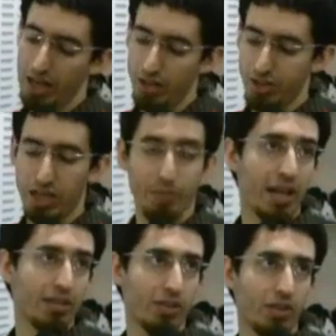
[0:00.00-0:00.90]
larger
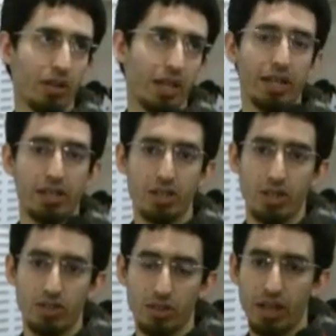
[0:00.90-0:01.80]
capacitor in addition,
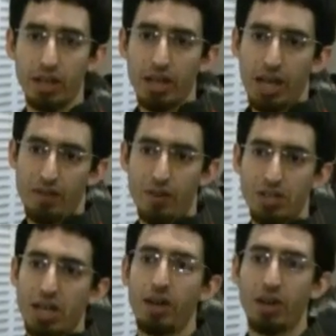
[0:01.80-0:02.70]
so that if you're
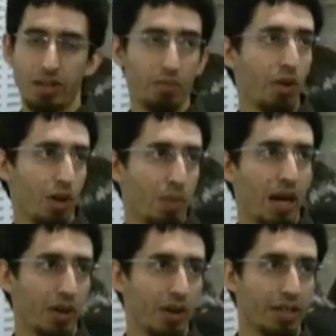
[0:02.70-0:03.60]
generating more
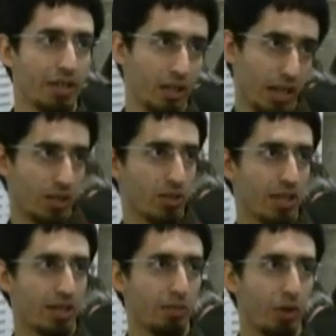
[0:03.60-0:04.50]
power that you can use at
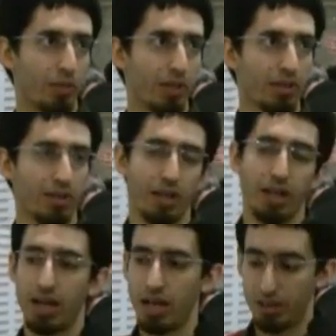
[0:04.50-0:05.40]
that moment,
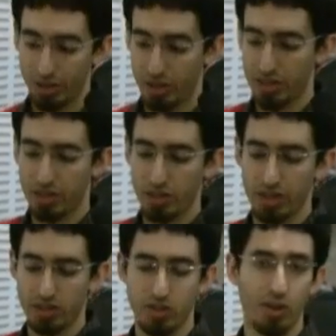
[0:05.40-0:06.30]
you
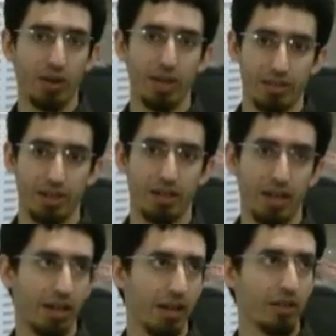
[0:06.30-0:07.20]
can store it
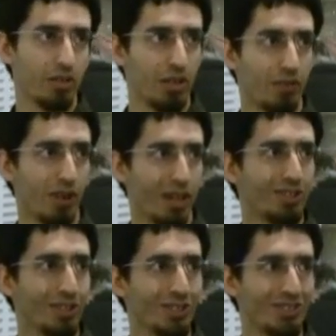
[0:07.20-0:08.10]
and use it for later
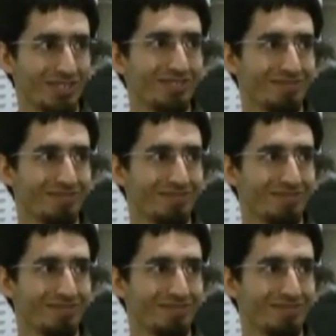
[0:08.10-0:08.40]
use.